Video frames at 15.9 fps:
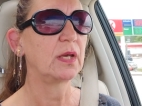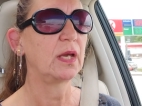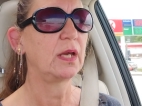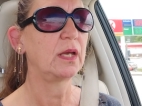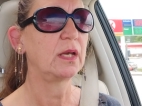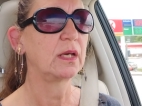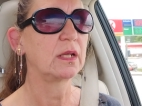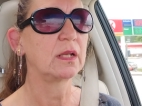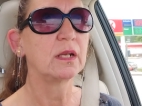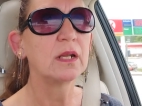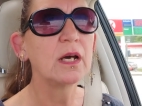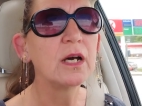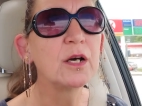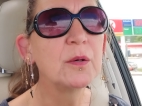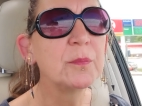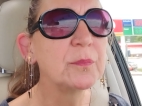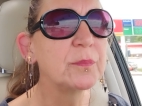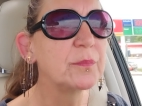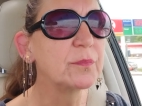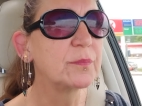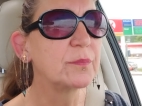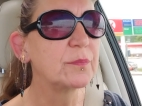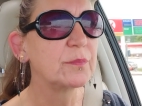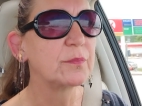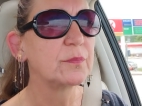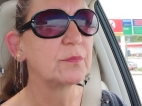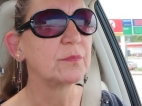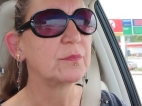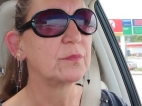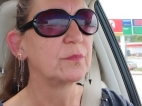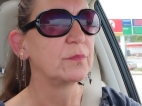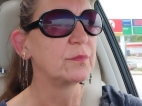And um,
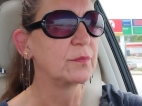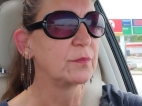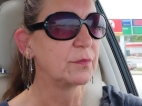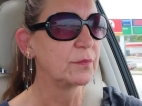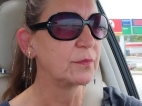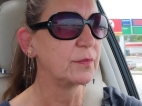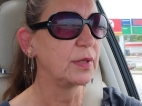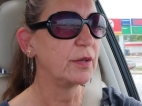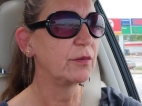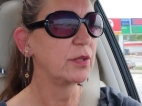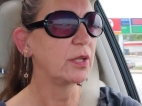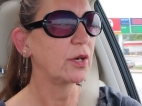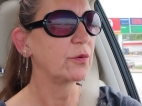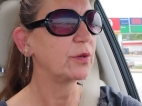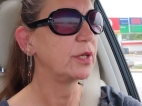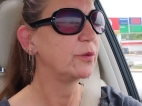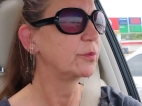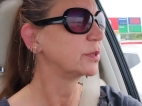even though he